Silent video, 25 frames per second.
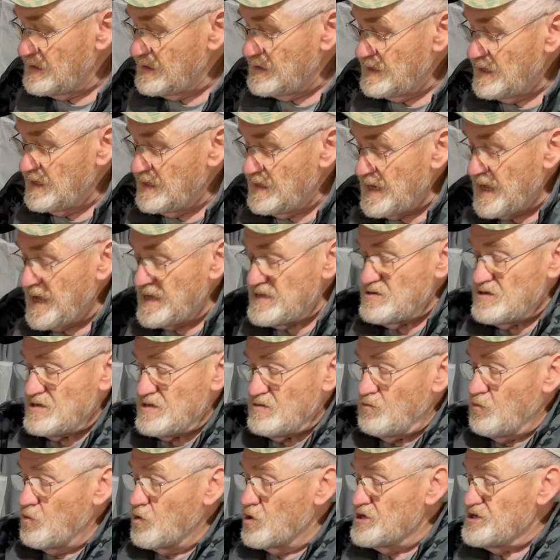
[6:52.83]
Now you can
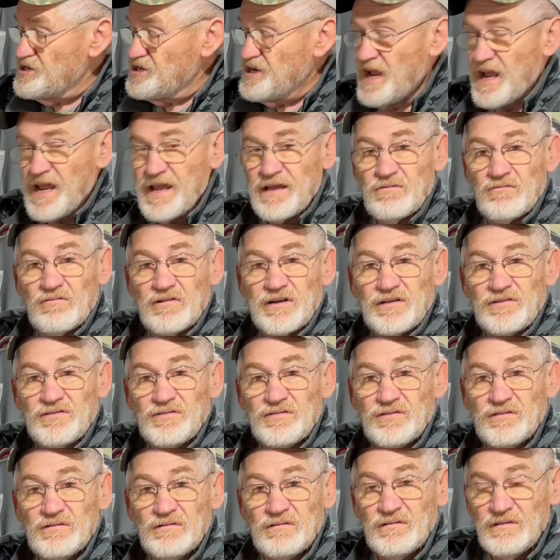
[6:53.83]
wash and
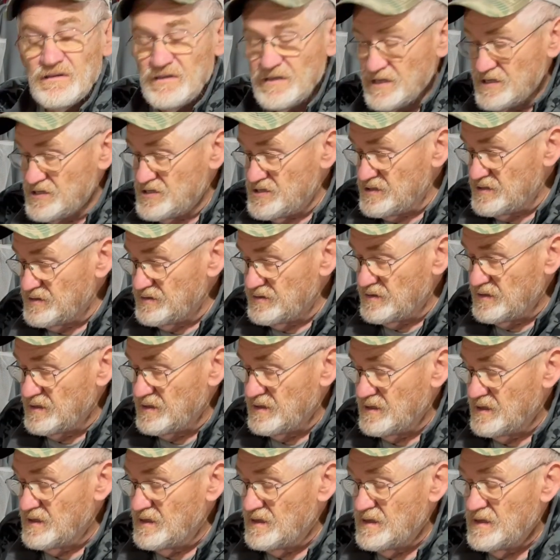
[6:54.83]
rinse the dishes.
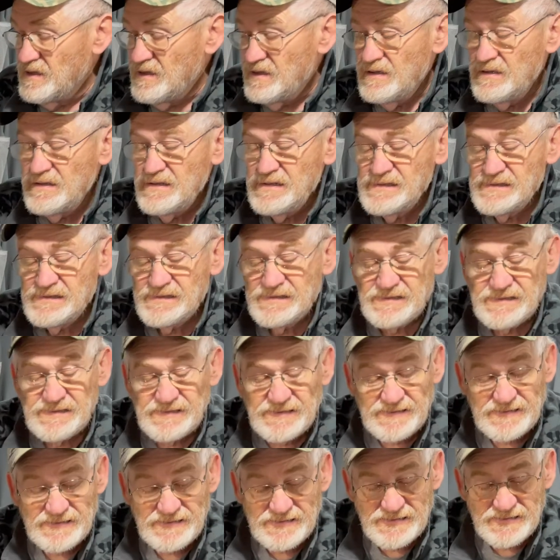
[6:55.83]

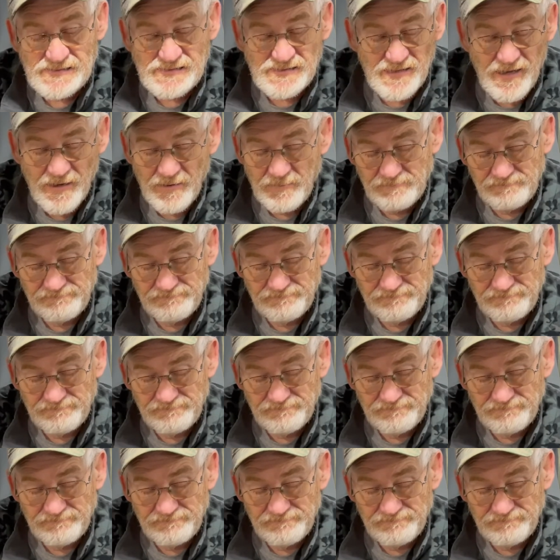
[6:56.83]
So,